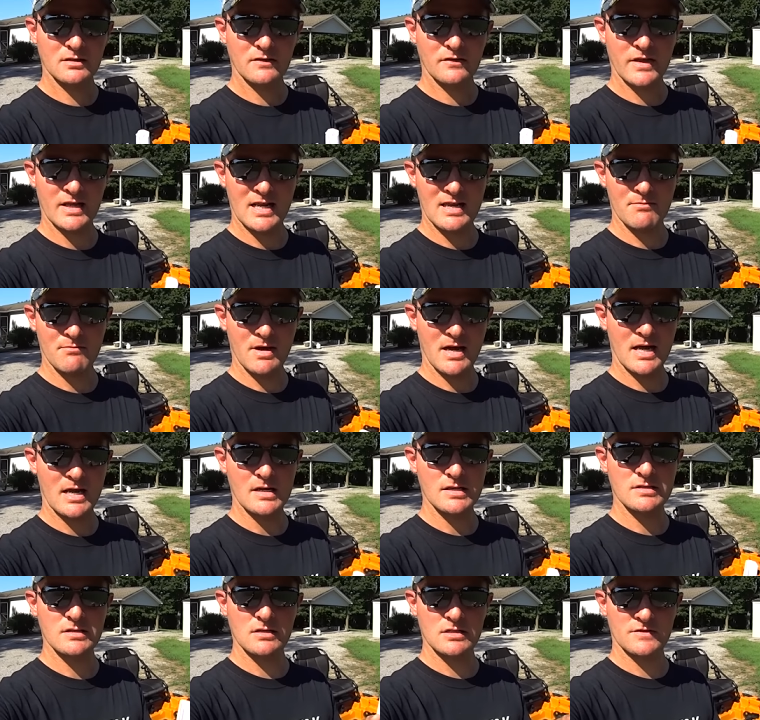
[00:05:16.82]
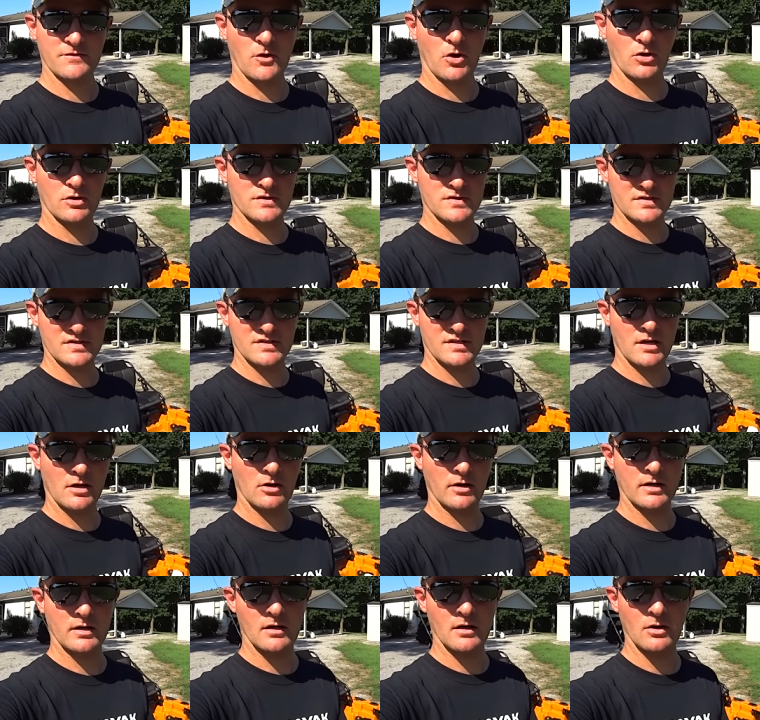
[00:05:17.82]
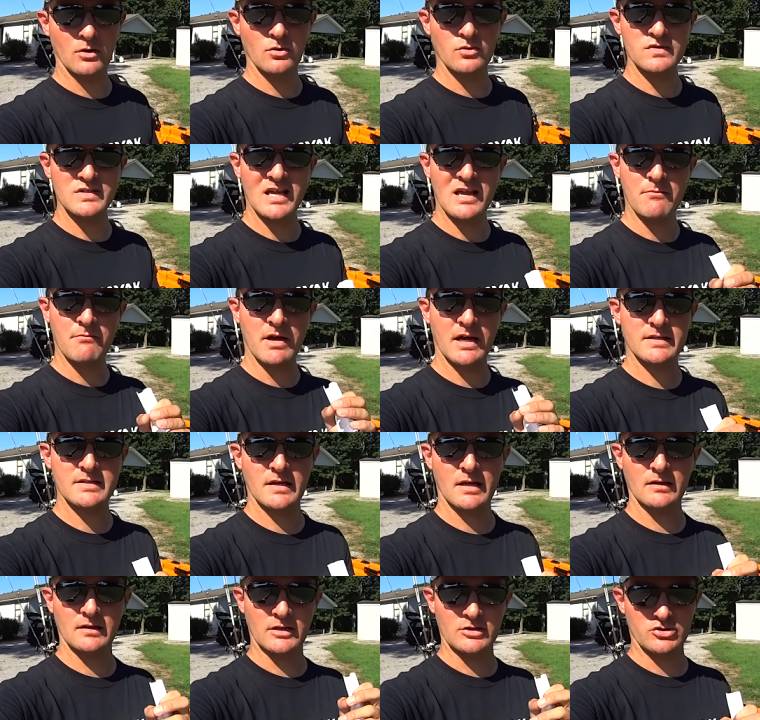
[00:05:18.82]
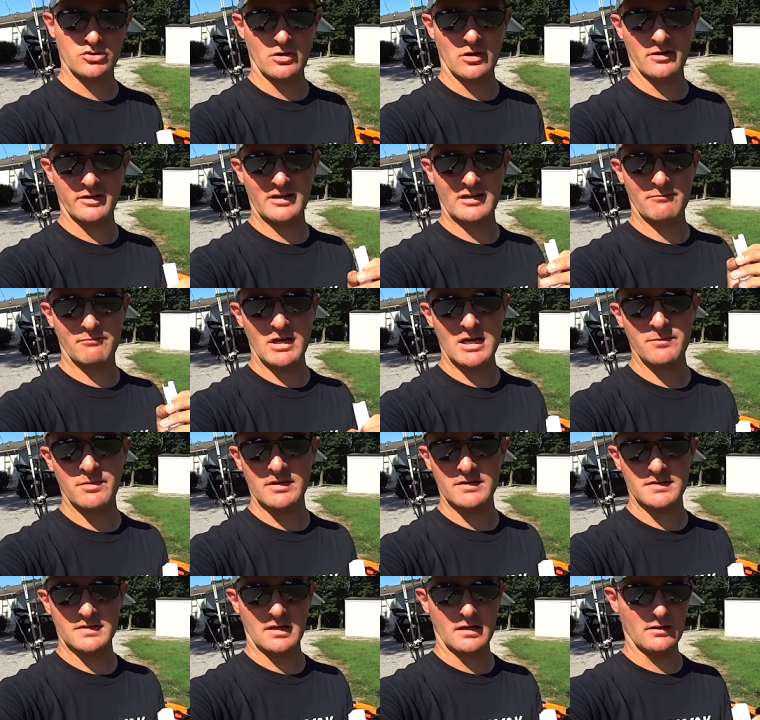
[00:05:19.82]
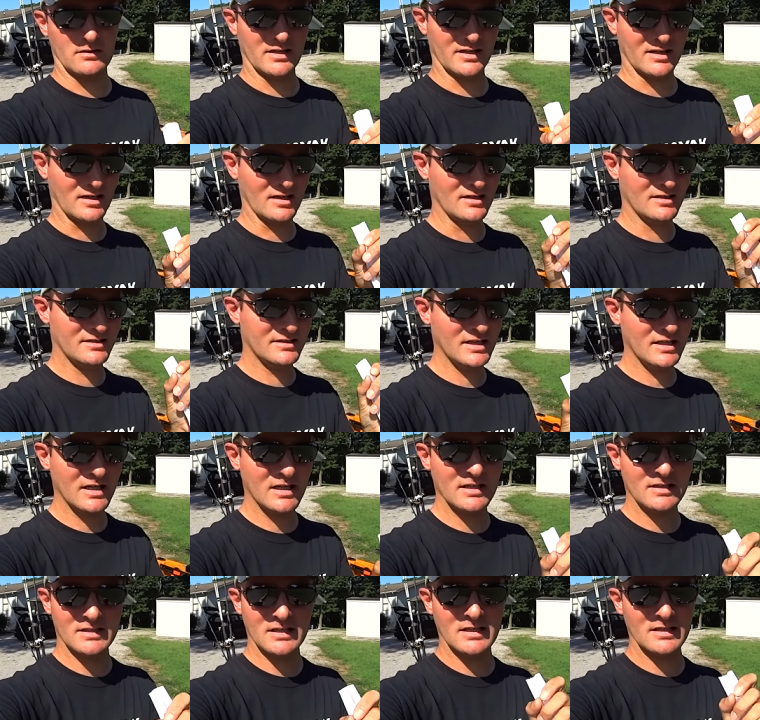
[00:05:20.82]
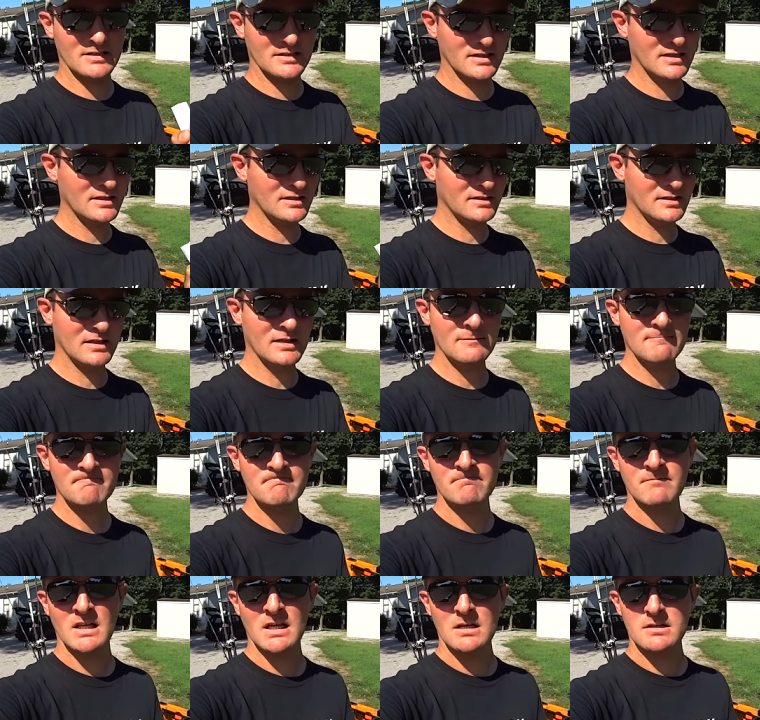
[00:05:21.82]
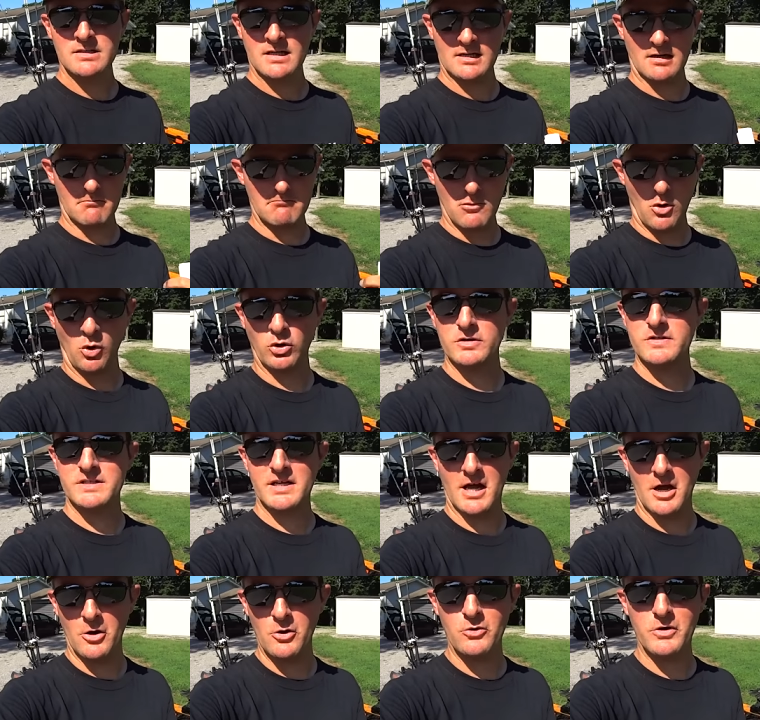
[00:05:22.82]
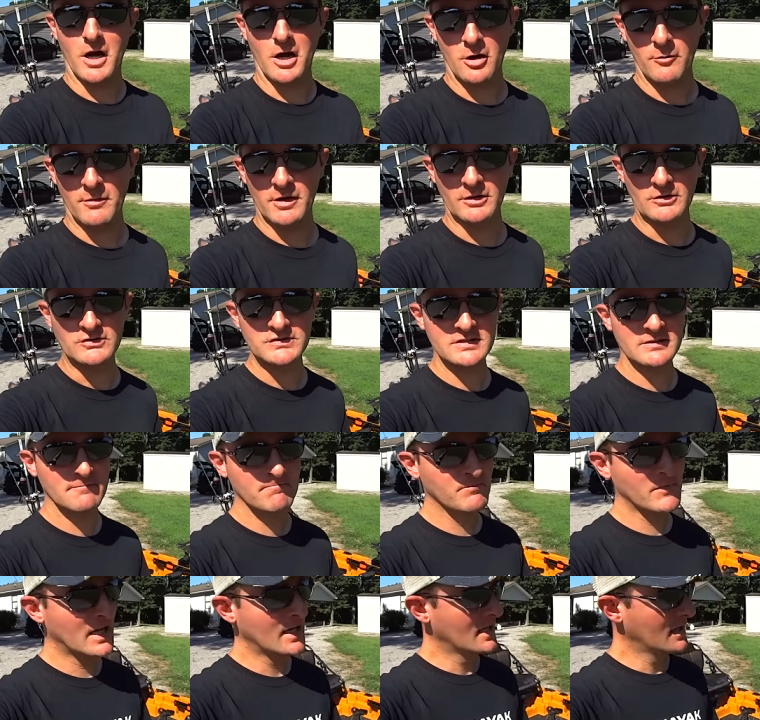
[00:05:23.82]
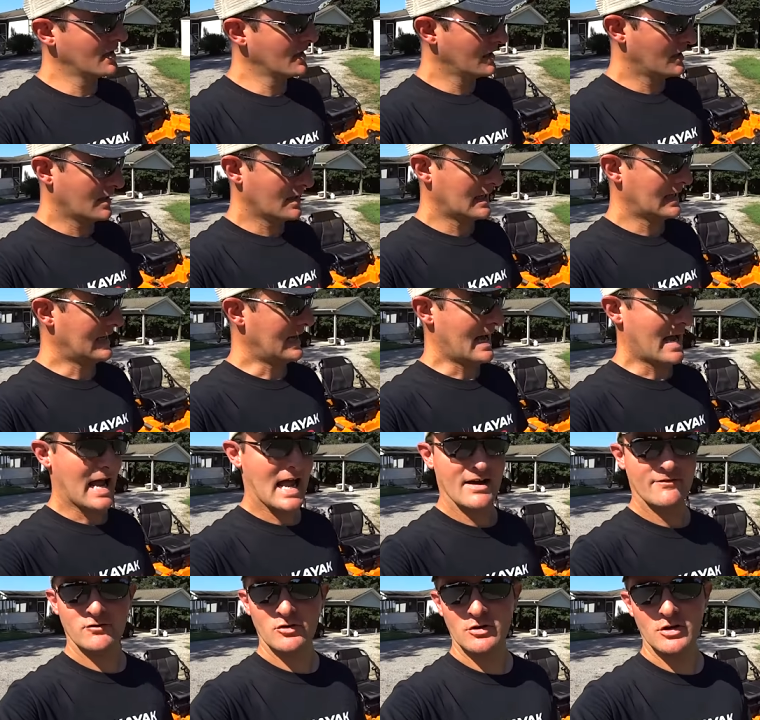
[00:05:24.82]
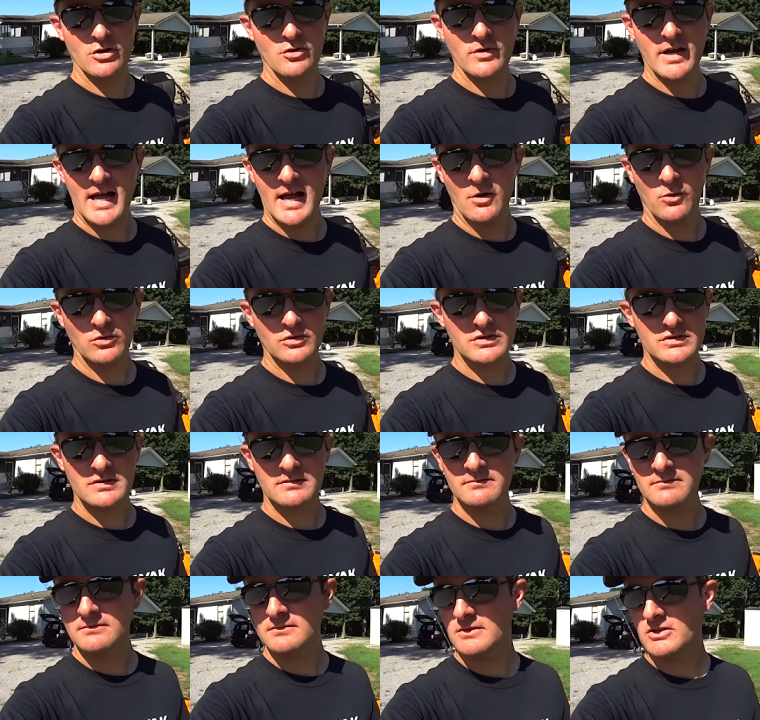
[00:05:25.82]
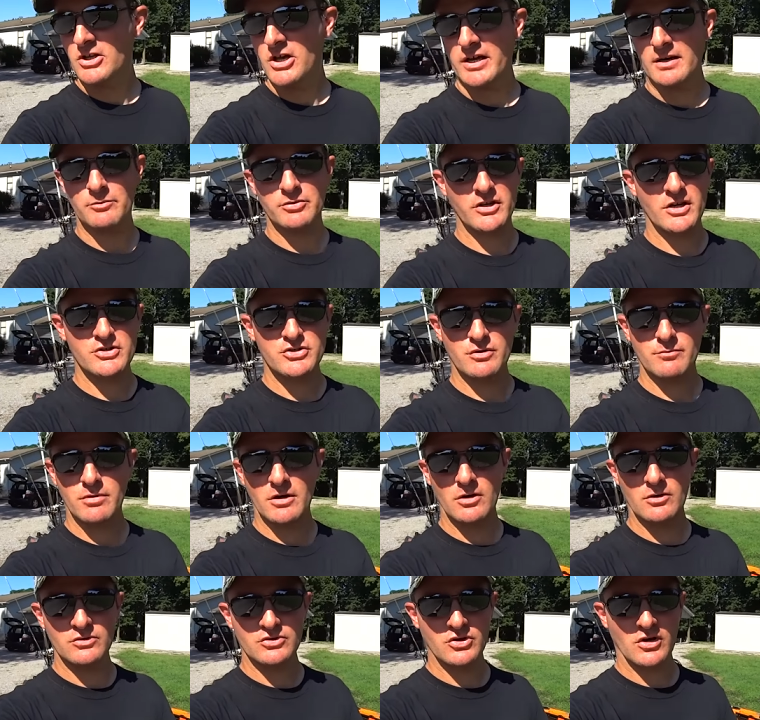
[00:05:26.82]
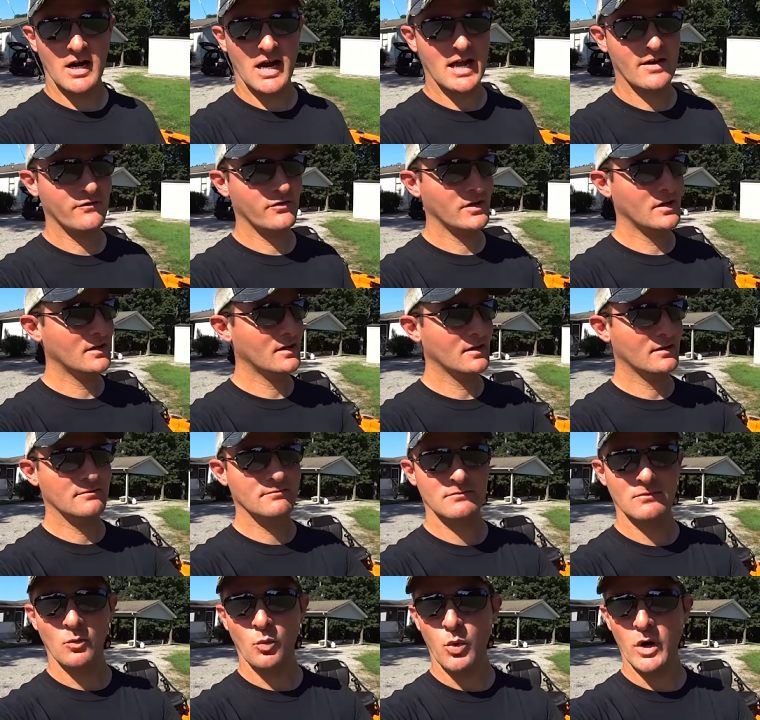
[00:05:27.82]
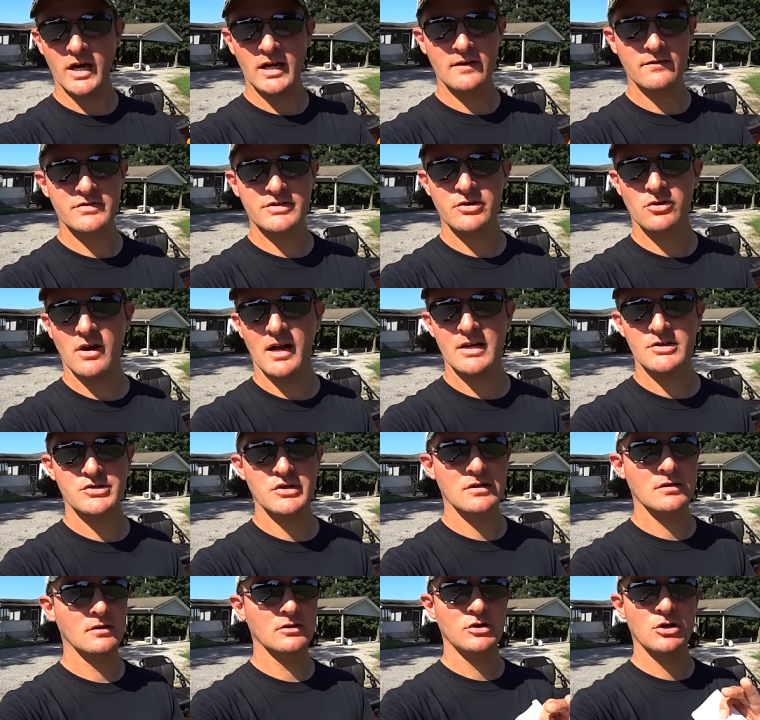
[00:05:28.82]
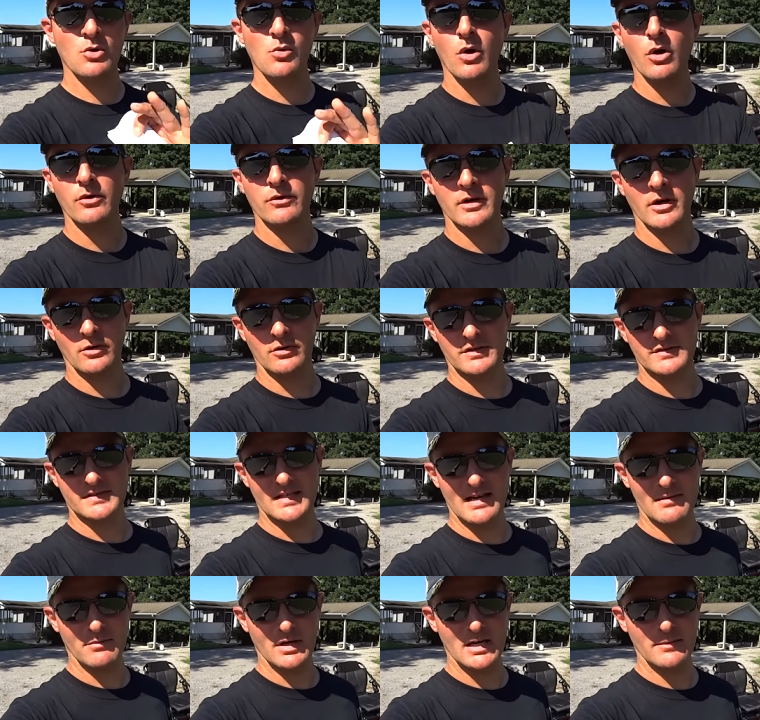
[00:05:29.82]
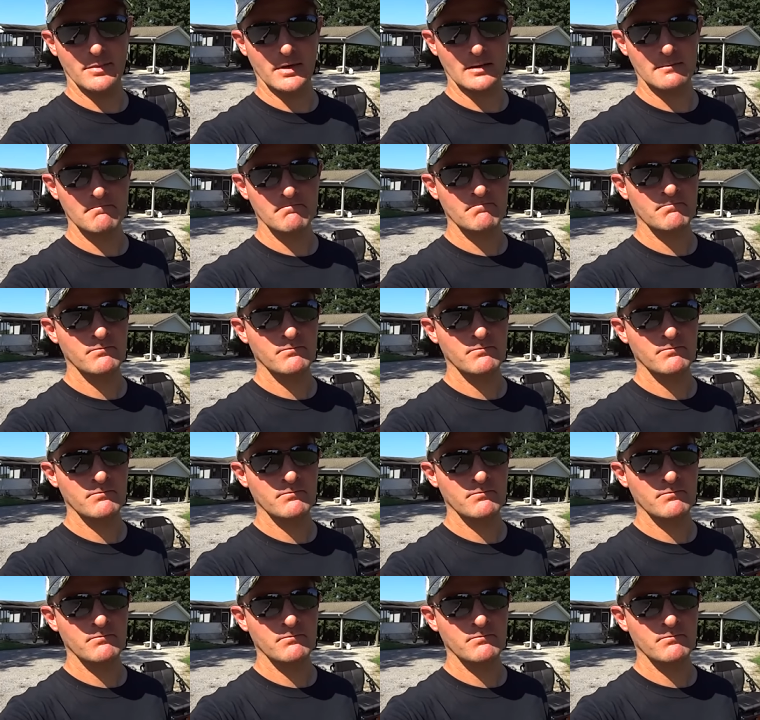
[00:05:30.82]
that it makes as far as the steering goes, it makes an electronic beeping sound, like a dee dee dee dee dee. It's like a Morse code almost. Afternoon hours, a lot of pleasure boat traffic, waves crashing, you won't notice that beeping.